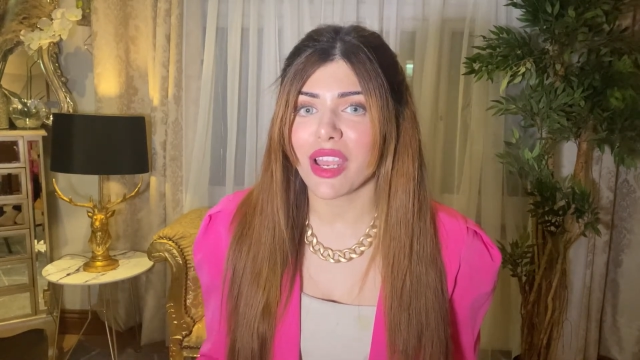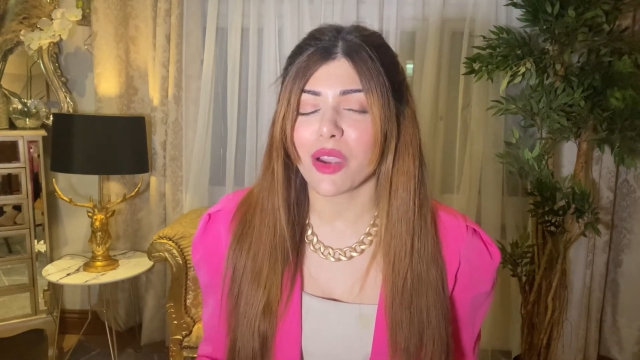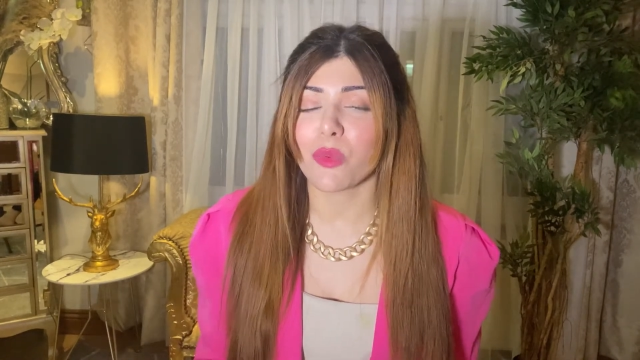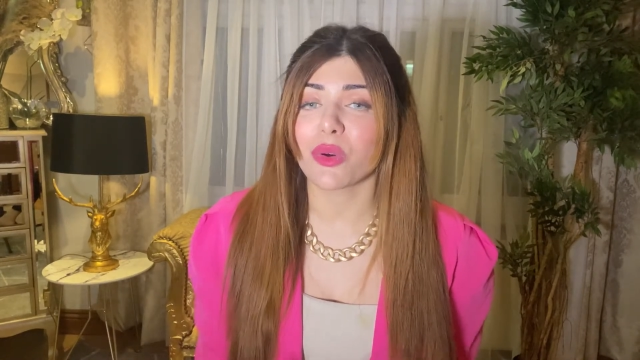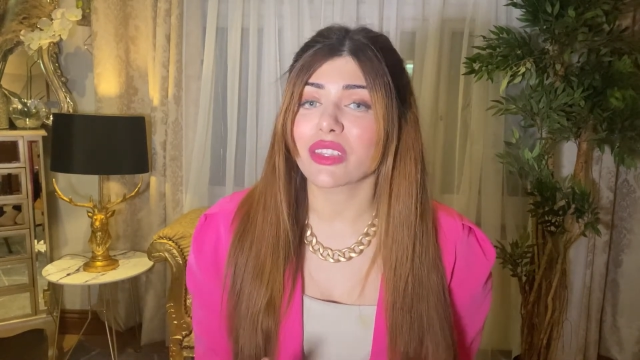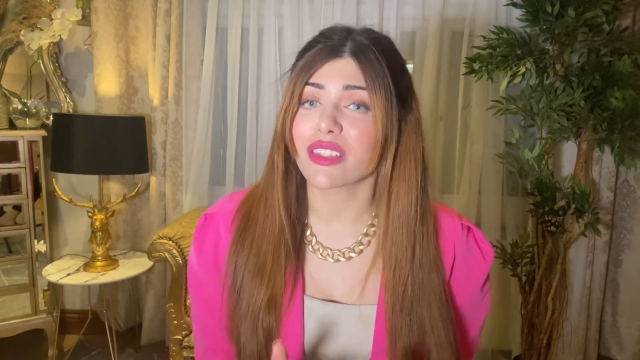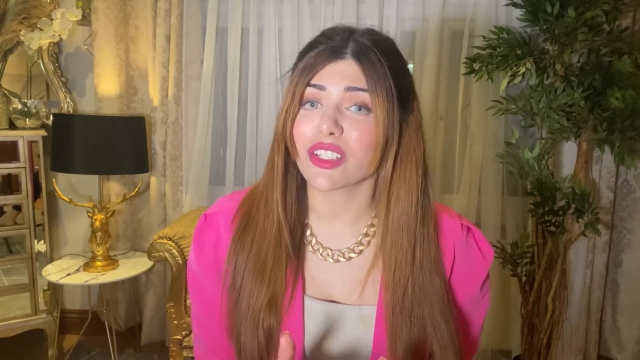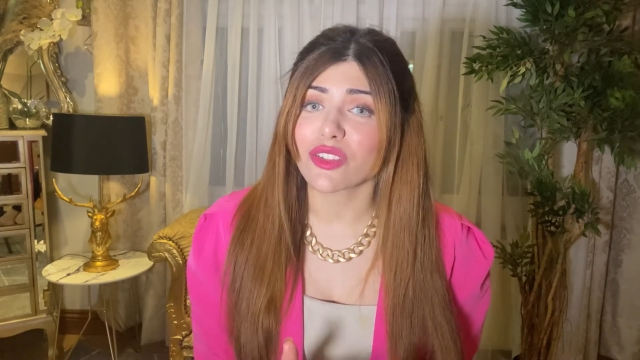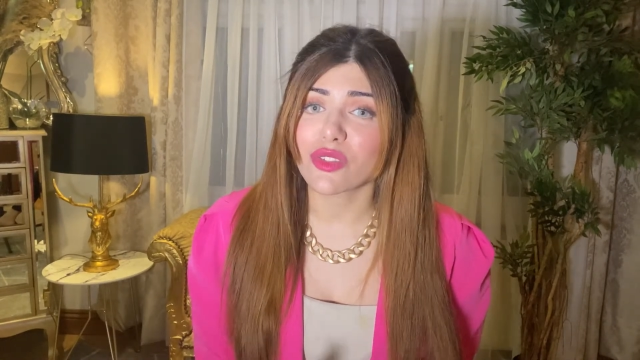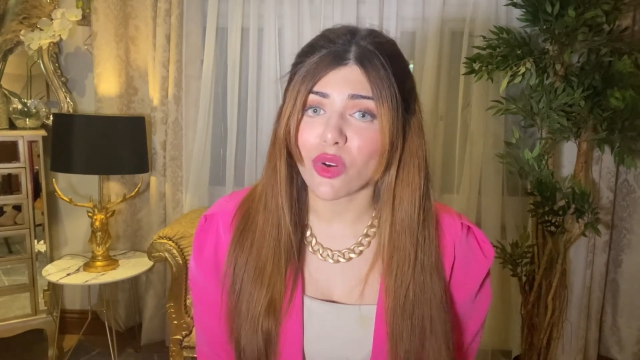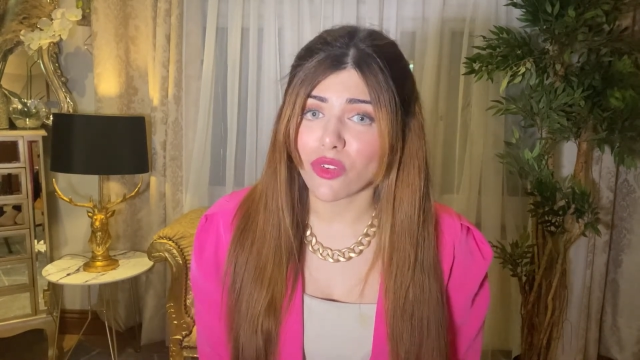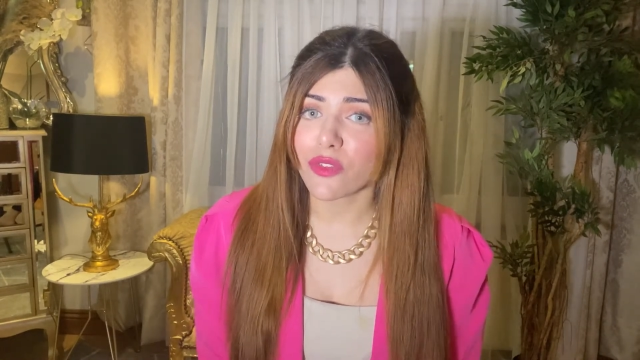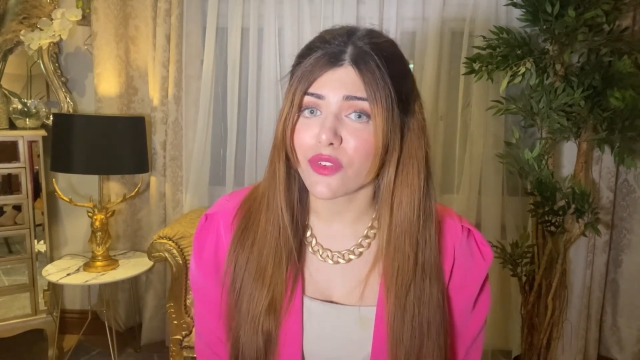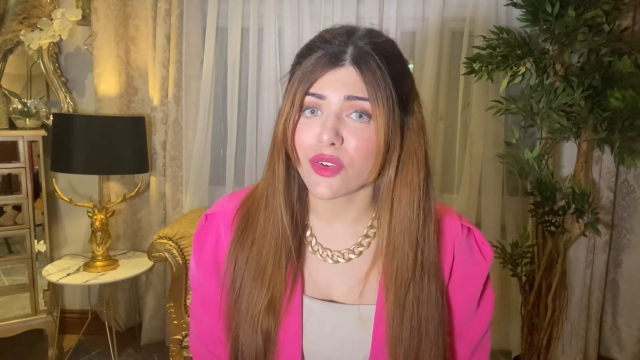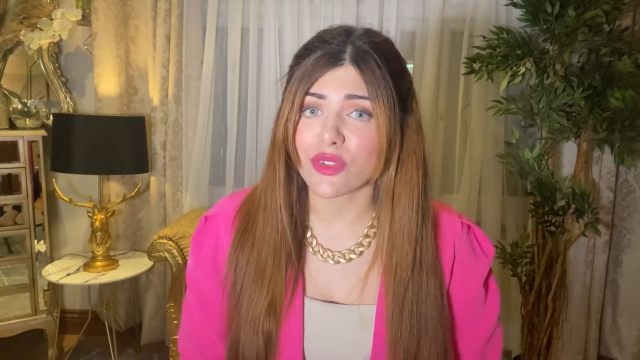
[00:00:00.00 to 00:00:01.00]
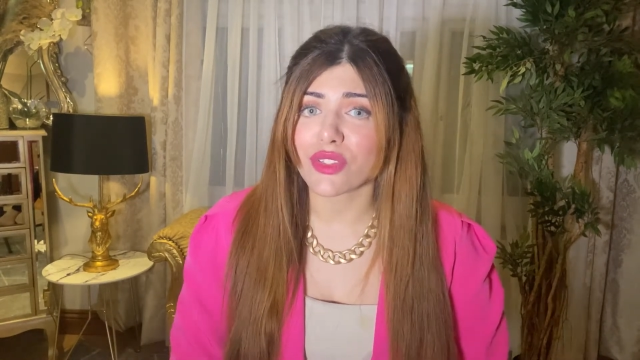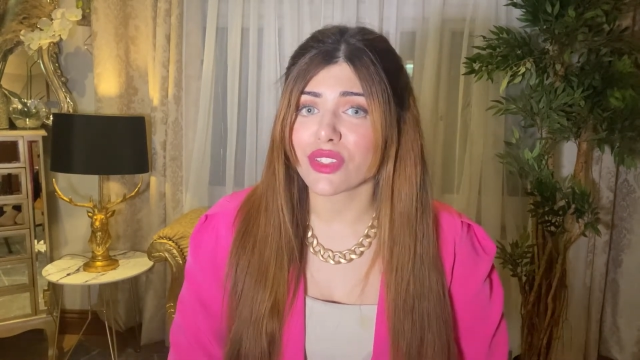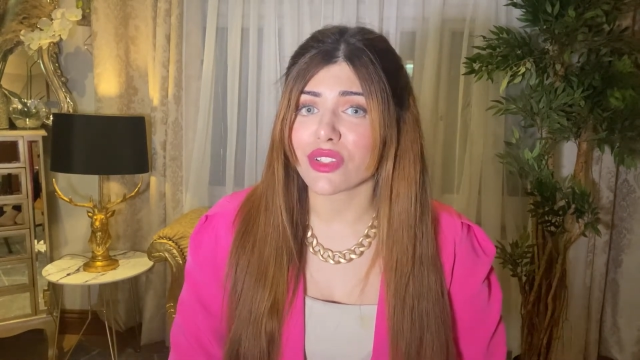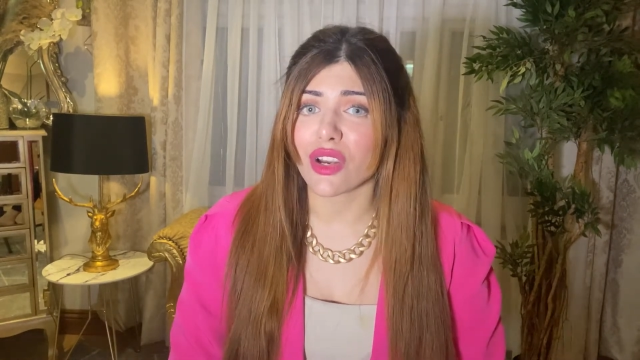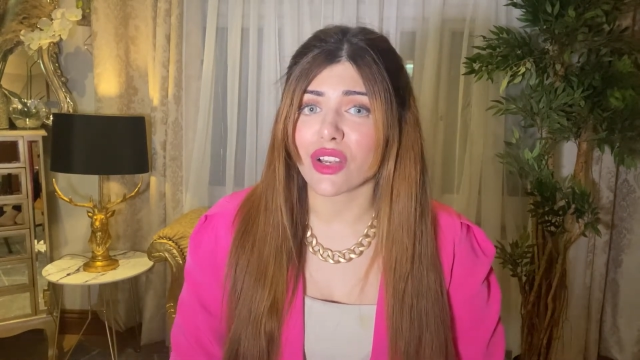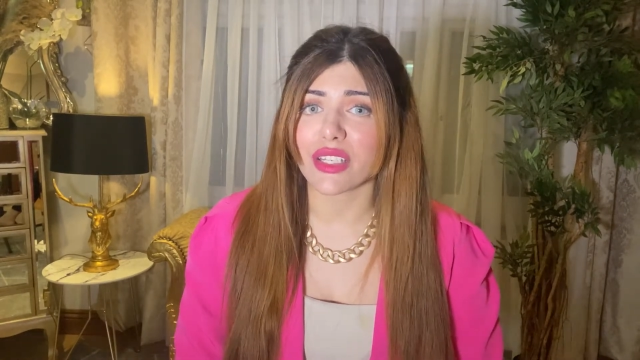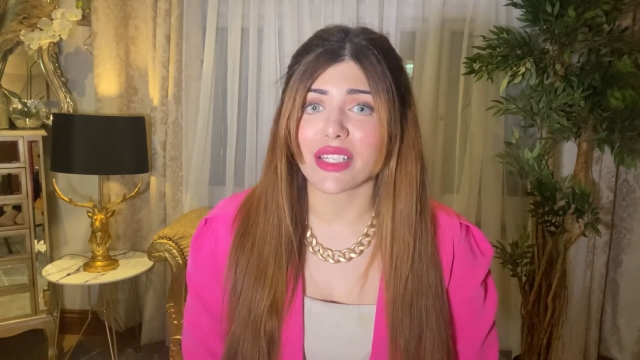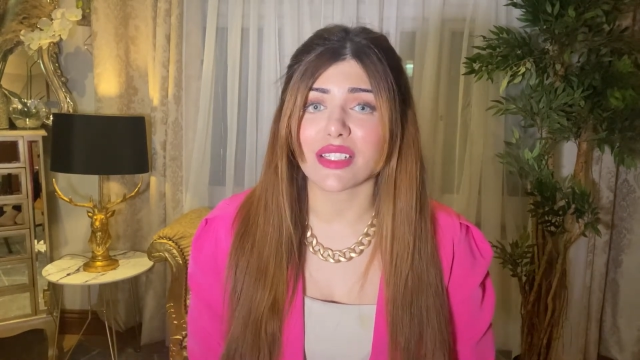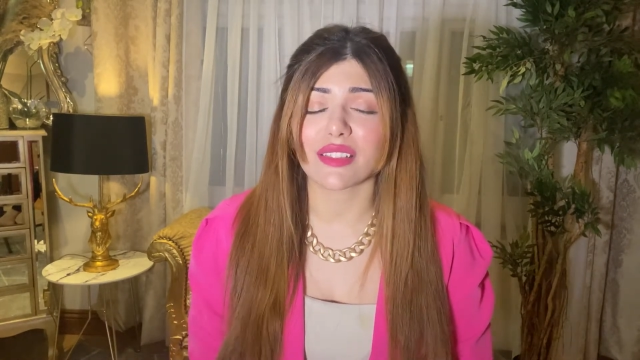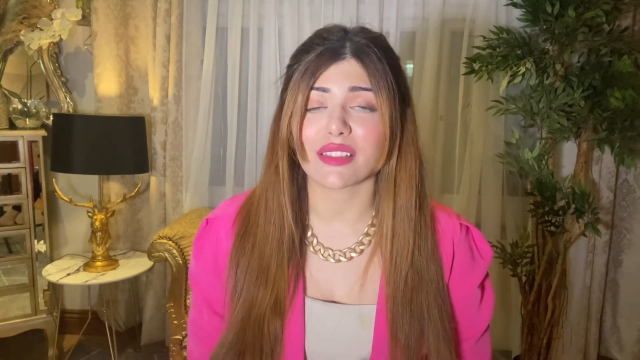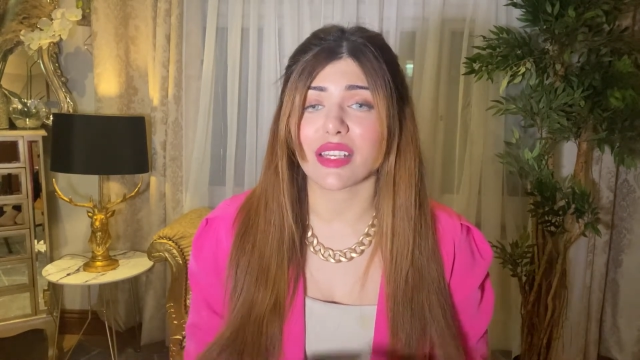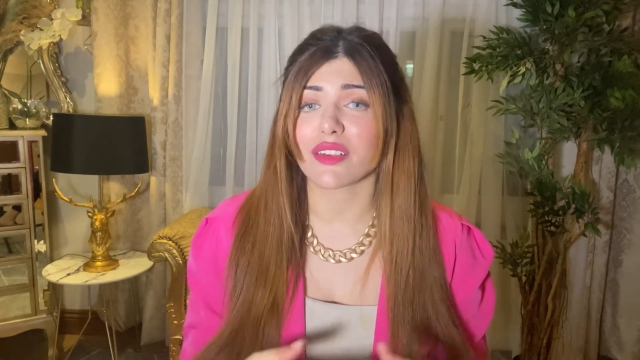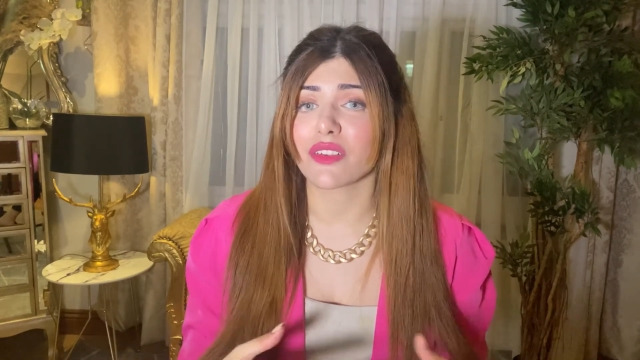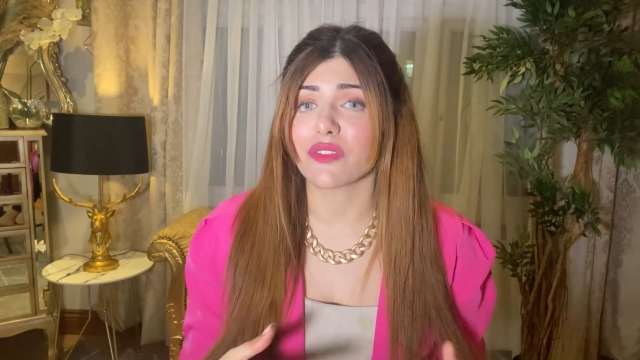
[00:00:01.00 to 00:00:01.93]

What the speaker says: What they don't focus on is that